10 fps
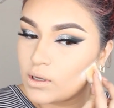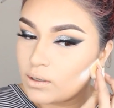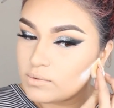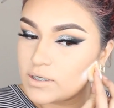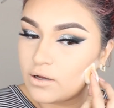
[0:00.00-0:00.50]

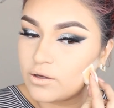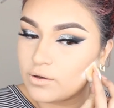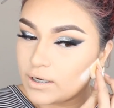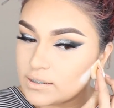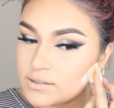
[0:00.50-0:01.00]
And I'm telling
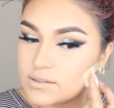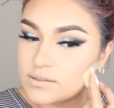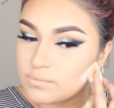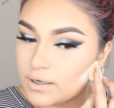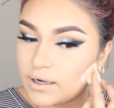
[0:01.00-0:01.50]
you guys, this
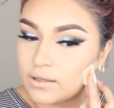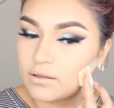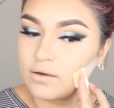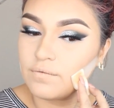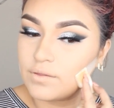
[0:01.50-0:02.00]
is why I
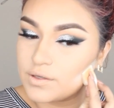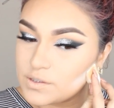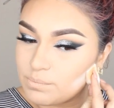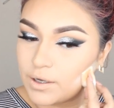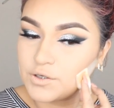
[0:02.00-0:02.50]
love
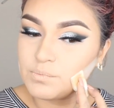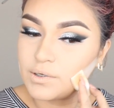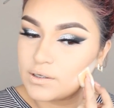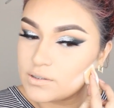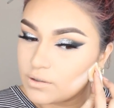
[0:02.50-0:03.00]
this sponge,
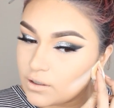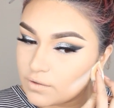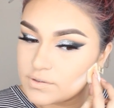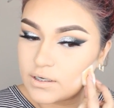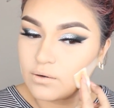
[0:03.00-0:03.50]
because it
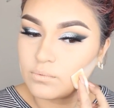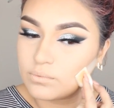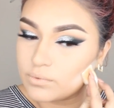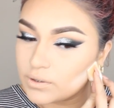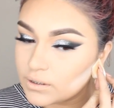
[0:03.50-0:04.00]
carves it out
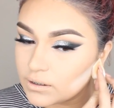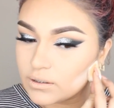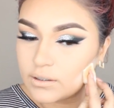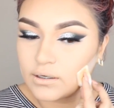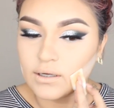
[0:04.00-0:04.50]

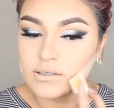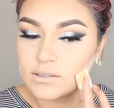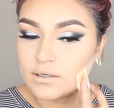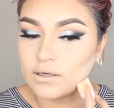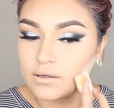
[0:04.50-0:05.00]
really
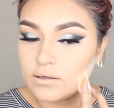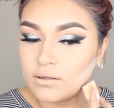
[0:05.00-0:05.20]
nicely.